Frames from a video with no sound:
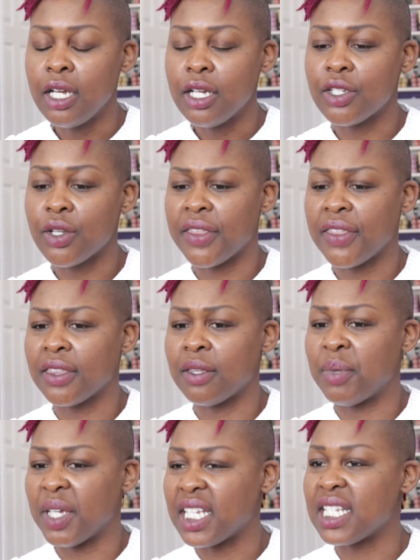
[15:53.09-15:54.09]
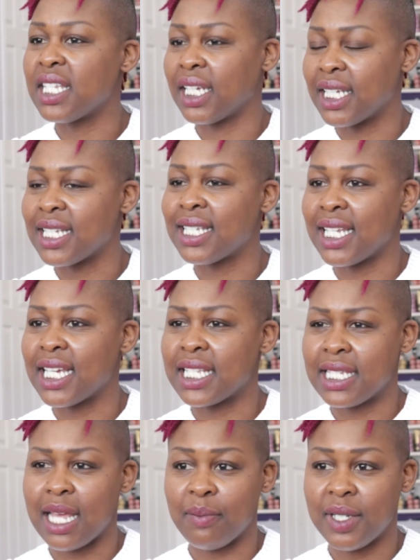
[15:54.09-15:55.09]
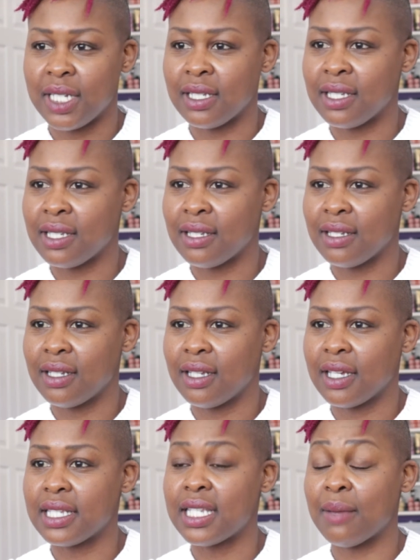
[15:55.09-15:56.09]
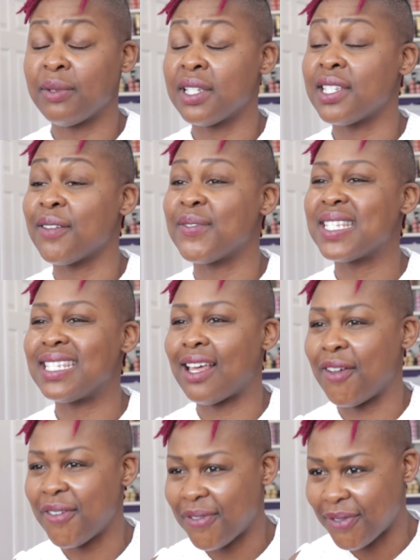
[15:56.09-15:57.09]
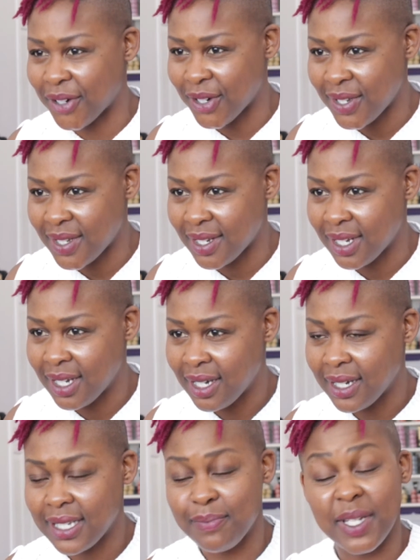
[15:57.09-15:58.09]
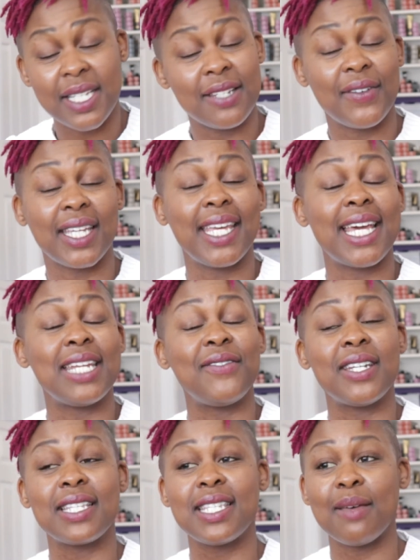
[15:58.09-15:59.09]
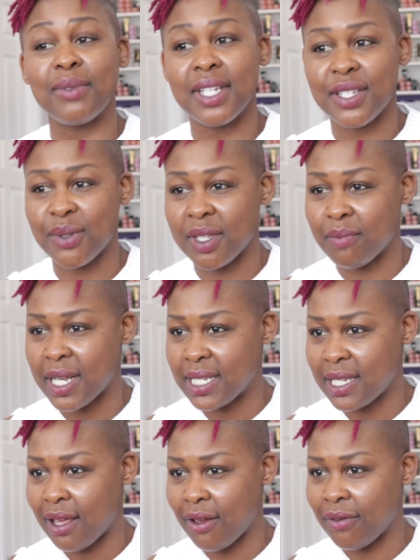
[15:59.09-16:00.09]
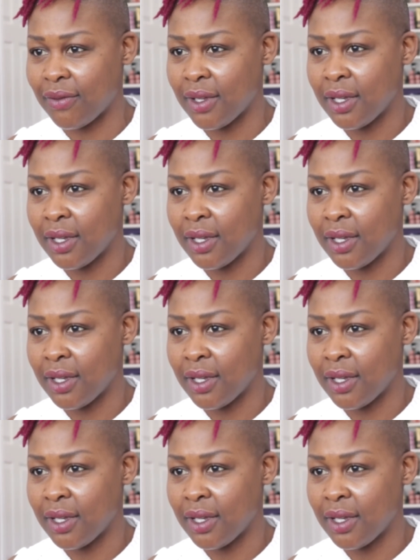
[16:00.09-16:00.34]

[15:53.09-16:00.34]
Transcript: So I think the biggest thing is acceptance. Acceptance of self first, because if I can't even accept things within myself,